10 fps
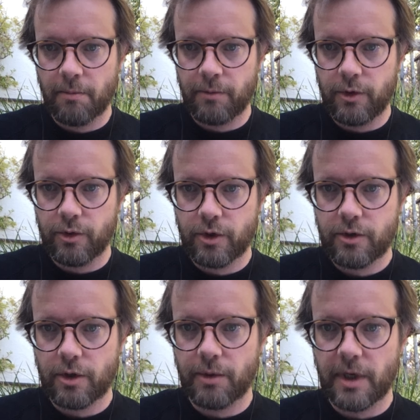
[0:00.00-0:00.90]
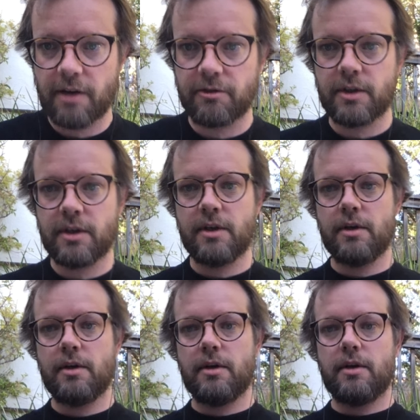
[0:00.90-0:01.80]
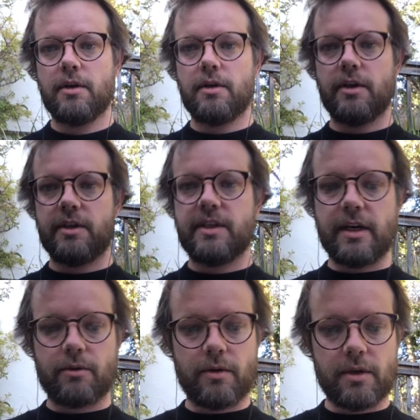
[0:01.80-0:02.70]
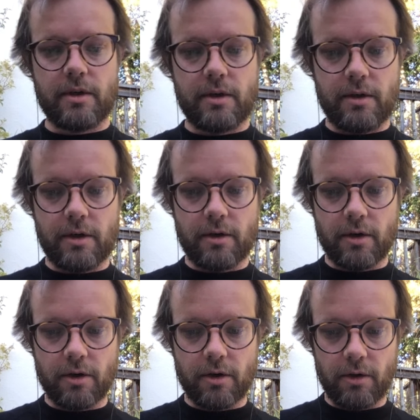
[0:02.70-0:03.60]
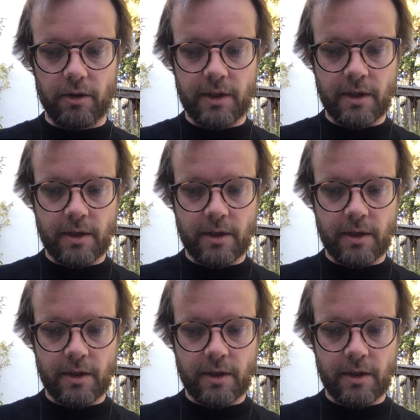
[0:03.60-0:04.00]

user, so we haven't lost that, our old